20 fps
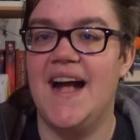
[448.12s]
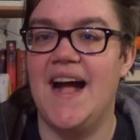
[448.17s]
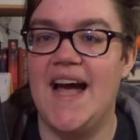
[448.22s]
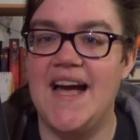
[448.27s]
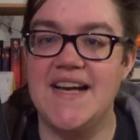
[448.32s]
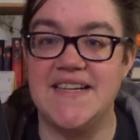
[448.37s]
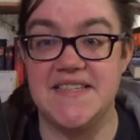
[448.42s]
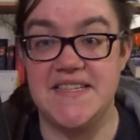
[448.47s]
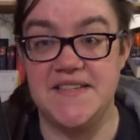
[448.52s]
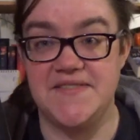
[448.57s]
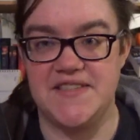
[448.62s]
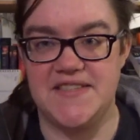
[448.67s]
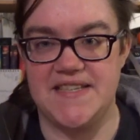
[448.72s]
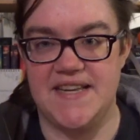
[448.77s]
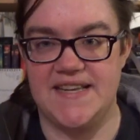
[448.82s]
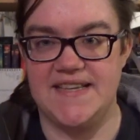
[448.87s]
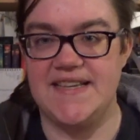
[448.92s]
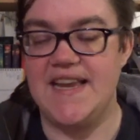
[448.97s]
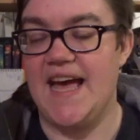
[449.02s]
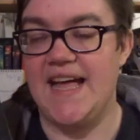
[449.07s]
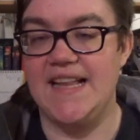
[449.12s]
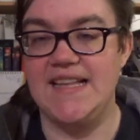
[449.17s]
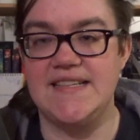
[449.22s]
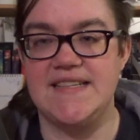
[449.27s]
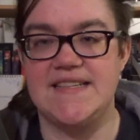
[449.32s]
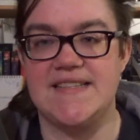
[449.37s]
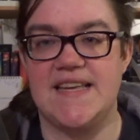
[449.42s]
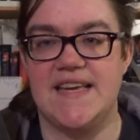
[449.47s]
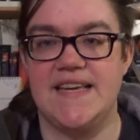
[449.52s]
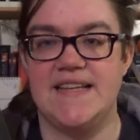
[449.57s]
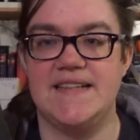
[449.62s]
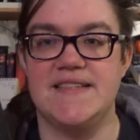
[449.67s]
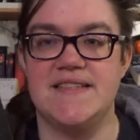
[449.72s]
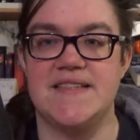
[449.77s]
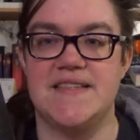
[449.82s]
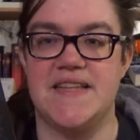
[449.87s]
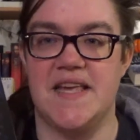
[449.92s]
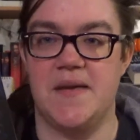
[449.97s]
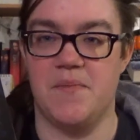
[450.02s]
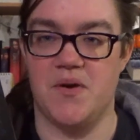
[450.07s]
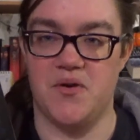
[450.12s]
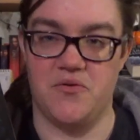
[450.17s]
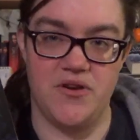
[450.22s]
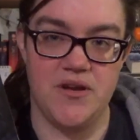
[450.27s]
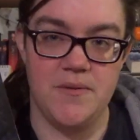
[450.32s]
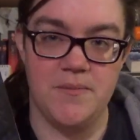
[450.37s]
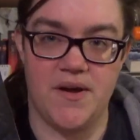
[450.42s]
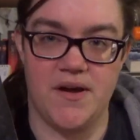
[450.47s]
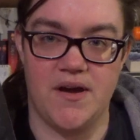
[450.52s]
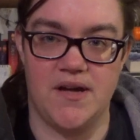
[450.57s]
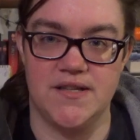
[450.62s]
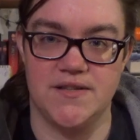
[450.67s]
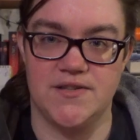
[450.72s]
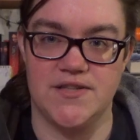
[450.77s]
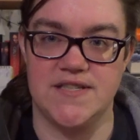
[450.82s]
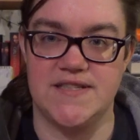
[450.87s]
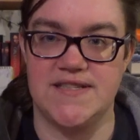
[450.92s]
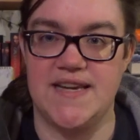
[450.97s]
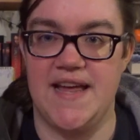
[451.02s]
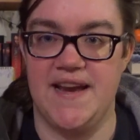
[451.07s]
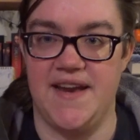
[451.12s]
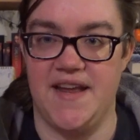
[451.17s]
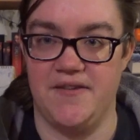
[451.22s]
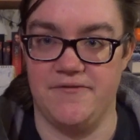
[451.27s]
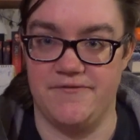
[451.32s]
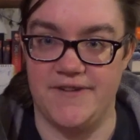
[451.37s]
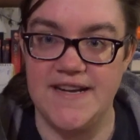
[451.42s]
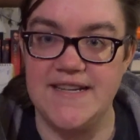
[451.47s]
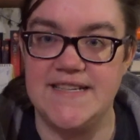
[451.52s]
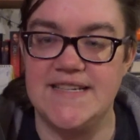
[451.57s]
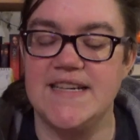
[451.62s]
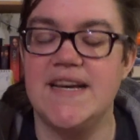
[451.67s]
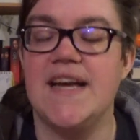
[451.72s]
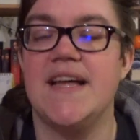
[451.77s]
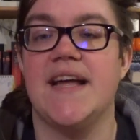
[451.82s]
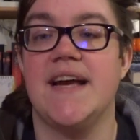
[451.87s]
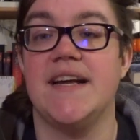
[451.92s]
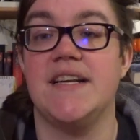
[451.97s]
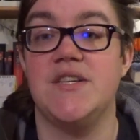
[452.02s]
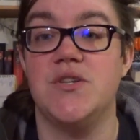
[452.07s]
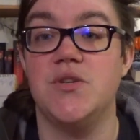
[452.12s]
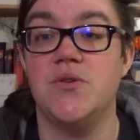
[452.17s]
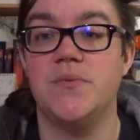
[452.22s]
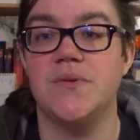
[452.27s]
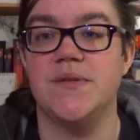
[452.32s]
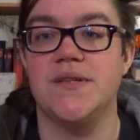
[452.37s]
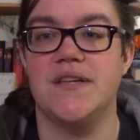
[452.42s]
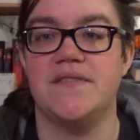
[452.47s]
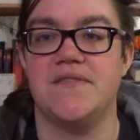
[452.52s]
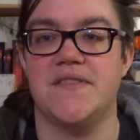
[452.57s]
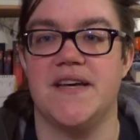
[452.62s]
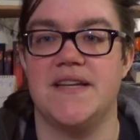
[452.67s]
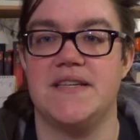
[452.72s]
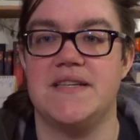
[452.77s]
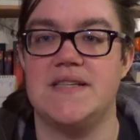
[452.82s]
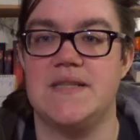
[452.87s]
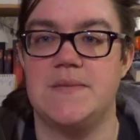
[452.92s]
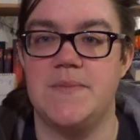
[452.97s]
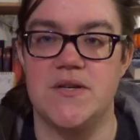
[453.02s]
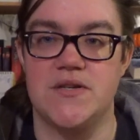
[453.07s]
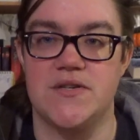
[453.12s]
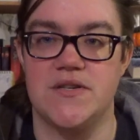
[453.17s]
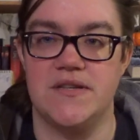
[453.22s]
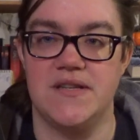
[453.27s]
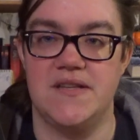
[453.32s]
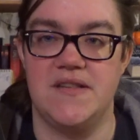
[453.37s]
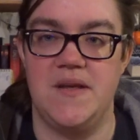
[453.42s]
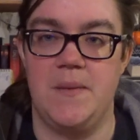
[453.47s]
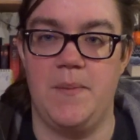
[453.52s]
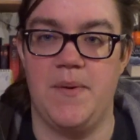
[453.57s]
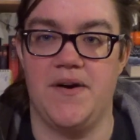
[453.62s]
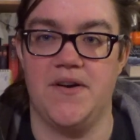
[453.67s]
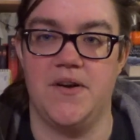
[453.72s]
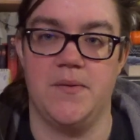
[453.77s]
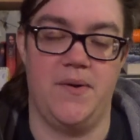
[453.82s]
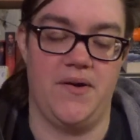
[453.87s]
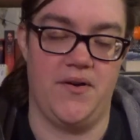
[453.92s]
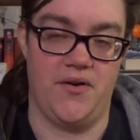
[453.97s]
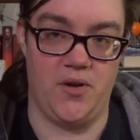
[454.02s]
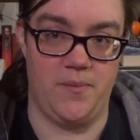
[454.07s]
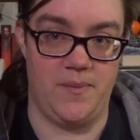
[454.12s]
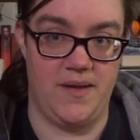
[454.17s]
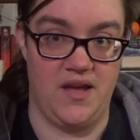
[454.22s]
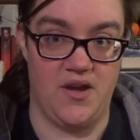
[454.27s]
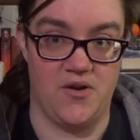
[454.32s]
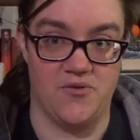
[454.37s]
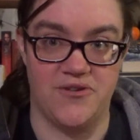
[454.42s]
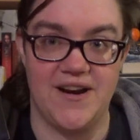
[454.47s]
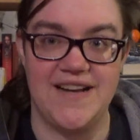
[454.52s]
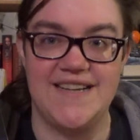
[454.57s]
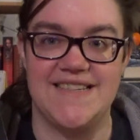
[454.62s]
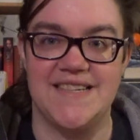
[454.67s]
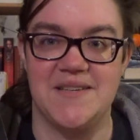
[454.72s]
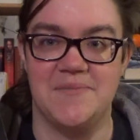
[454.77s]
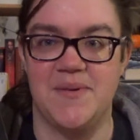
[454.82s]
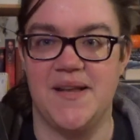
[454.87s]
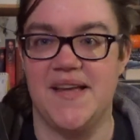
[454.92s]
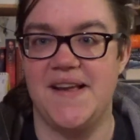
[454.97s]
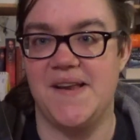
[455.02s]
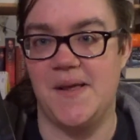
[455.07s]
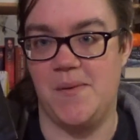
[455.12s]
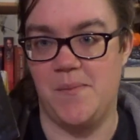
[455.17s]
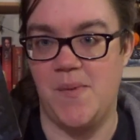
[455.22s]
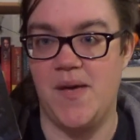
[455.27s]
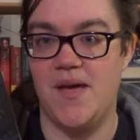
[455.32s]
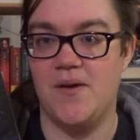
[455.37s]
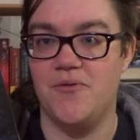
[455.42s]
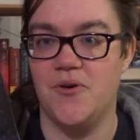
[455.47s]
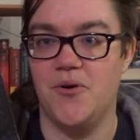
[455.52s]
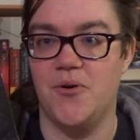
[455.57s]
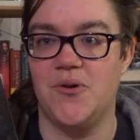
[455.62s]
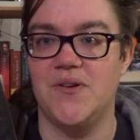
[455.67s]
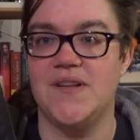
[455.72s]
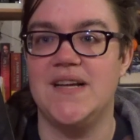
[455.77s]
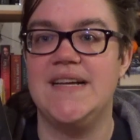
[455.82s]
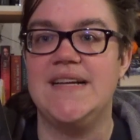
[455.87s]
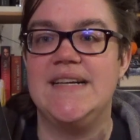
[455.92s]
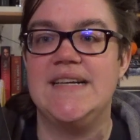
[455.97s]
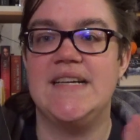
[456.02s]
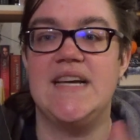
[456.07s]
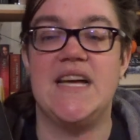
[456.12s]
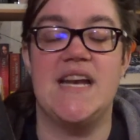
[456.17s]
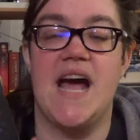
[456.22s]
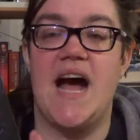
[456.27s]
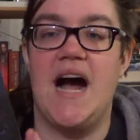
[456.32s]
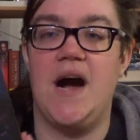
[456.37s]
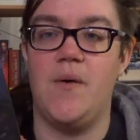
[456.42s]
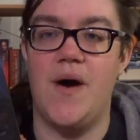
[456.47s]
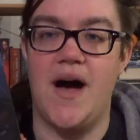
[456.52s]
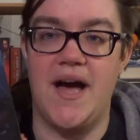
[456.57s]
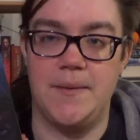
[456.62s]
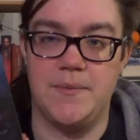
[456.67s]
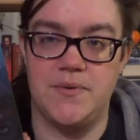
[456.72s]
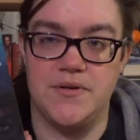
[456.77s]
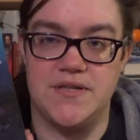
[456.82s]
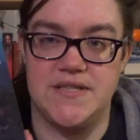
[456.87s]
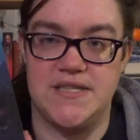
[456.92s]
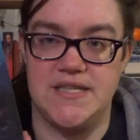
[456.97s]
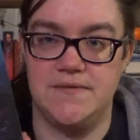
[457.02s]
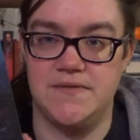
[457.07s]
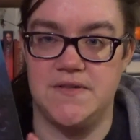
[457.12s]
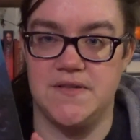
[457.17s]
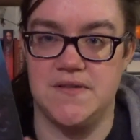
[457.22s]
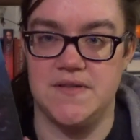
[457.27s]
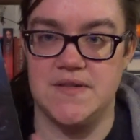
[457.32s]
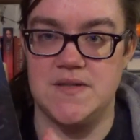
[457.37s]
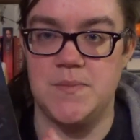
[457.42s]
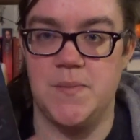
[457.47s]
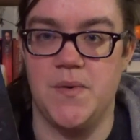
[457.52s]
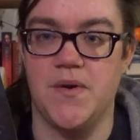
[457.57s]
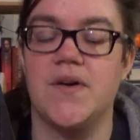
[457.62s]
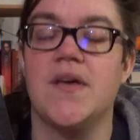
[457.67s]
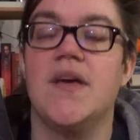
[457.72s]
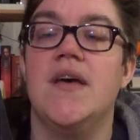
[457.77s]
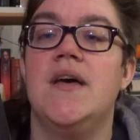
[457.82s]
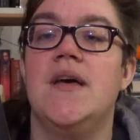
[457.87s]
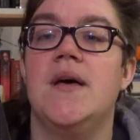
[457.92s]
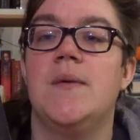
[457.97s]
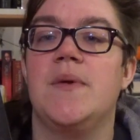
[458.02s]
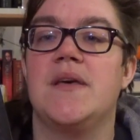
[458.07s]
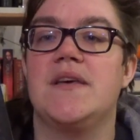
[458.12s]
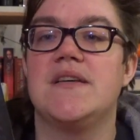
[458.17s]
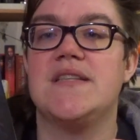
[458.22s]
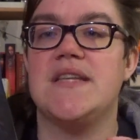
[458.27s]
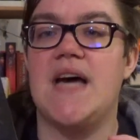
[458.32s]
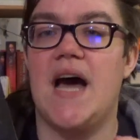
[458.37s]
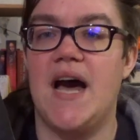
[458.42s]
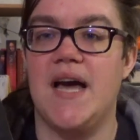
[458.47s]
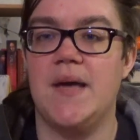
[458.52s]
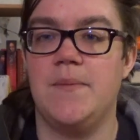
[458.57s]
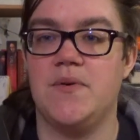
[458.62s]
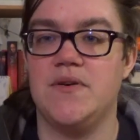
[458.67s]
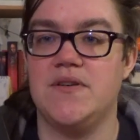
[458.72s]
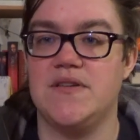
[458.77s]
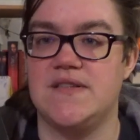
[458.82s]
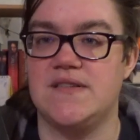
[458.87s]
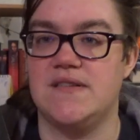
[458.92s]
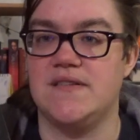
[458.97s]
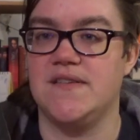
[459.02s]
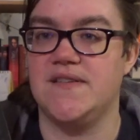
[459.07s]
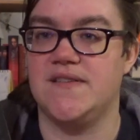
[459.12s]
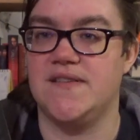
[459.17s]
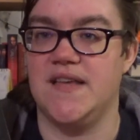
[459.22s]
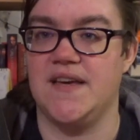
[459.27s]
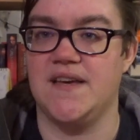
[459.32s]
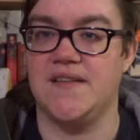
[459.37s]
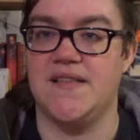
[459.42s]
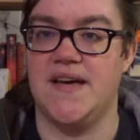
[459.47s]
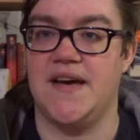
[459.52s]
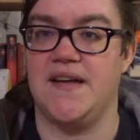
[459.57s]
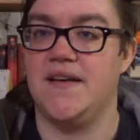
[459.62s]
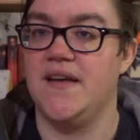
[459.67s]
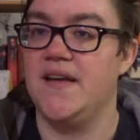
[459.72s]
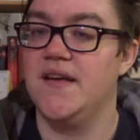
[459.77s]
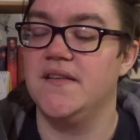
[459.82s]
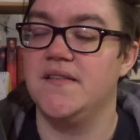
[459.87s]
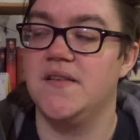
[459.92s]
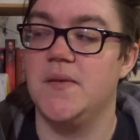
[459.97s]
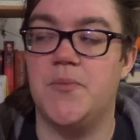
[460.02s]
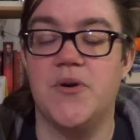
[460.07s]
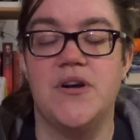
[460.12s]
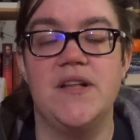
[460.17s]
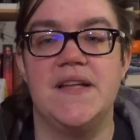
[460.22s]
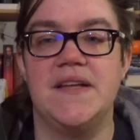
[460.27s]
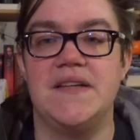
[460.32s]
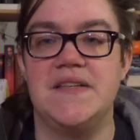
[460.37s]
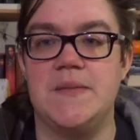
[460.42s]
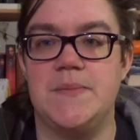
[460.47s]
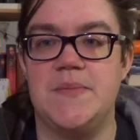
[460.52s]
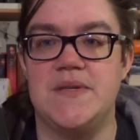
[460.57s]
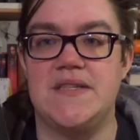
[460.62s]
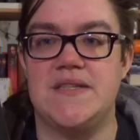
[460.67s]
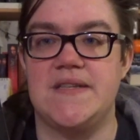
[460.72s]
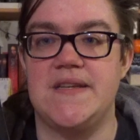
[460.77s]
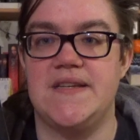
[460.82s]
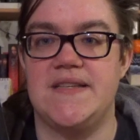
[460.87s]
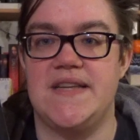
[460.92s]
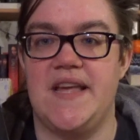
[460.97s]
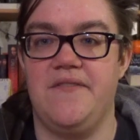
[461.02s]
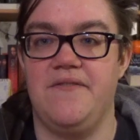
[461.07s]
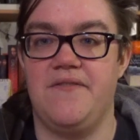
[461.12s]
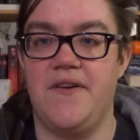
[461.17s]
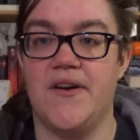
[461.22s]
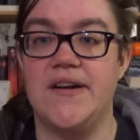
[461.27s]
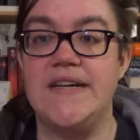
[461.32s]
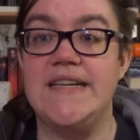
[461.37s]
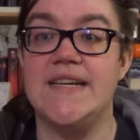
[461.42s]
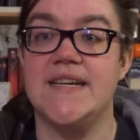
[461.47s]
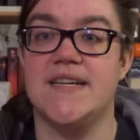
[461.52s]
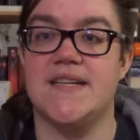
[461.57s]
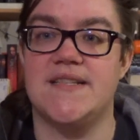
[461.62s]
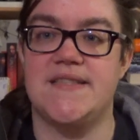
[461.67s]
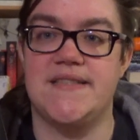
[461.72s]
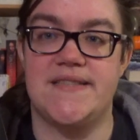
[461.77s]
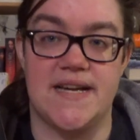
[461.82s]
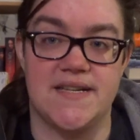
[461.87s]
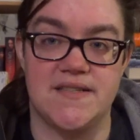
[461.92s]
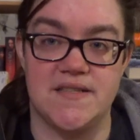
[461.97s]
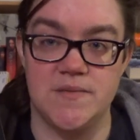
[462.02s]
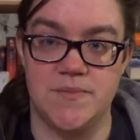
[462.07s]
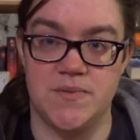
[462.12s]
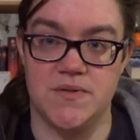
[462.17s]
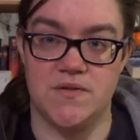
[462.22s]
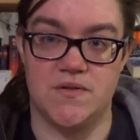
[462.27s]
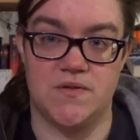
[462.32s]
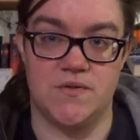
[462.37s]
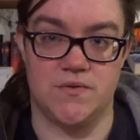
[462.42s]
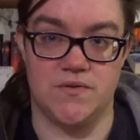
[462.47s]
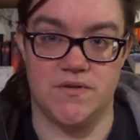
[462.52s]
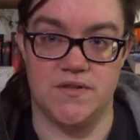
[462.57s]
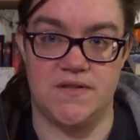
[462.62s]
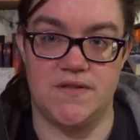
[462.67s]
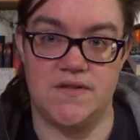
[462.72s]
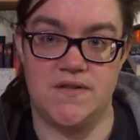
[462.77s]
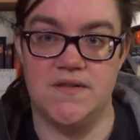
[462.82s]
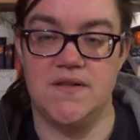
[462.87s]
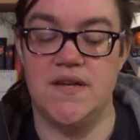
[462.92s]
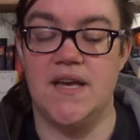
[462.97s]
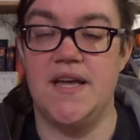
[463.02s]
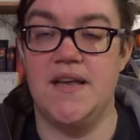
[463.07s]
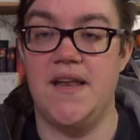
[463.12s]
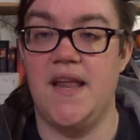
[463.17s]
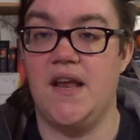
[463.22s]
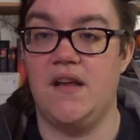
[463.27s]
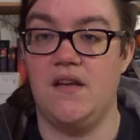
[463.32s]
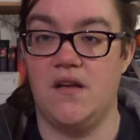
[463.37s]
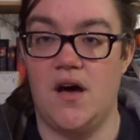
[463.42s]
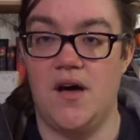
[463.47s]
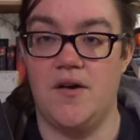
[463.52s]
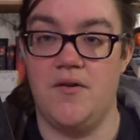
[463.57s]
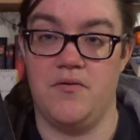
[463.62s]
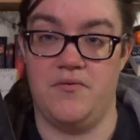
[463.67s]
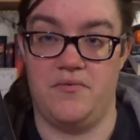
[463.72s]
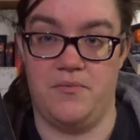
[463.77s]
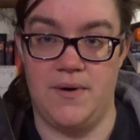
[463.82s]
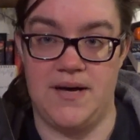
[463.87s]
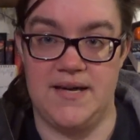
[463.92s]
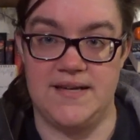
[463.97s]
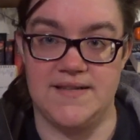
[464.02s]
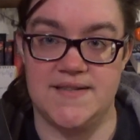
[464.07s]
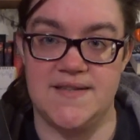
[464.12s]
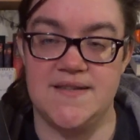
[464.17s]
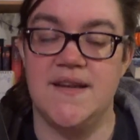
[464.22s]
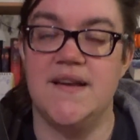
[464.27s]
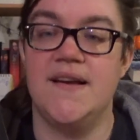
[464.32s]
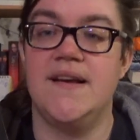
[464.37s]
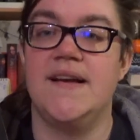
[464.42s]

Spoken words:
As I've said, Helen Scales is a marine biologist and a writer, and I do believe that especially the part about her being a writer played a big role in how I perceived this book, because I personally think that The Brilliant Abyss is a very accessible source in a lot of ways.